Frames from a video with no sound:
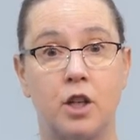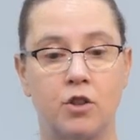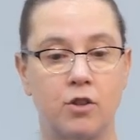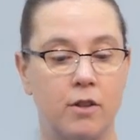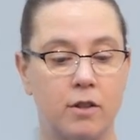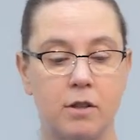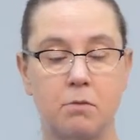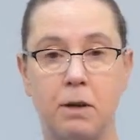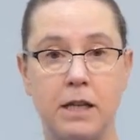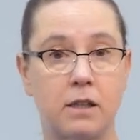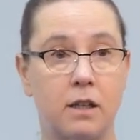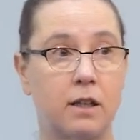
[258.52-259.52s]
So this is
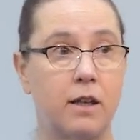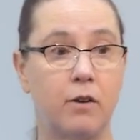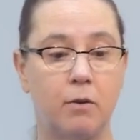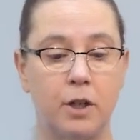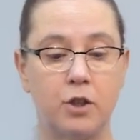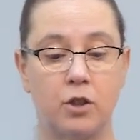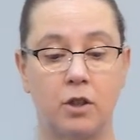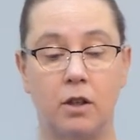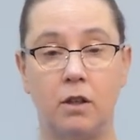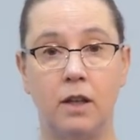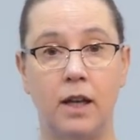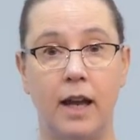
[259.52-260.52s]
basically the
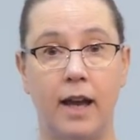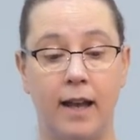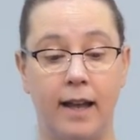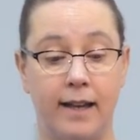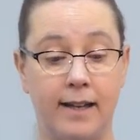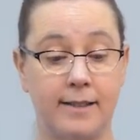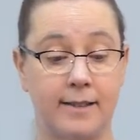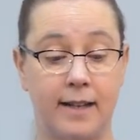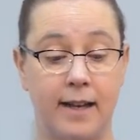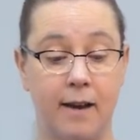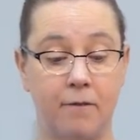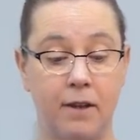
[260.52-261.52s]
original. Like I
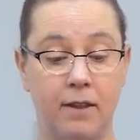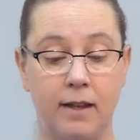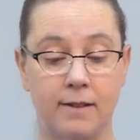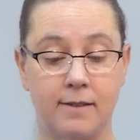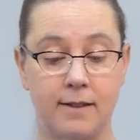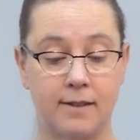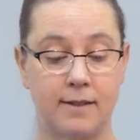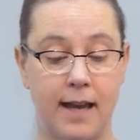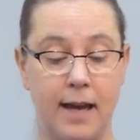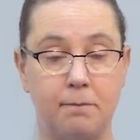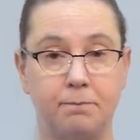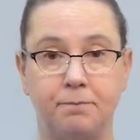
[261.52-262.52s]
said, everything is the
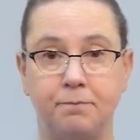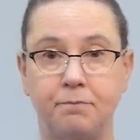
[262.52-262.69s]
same.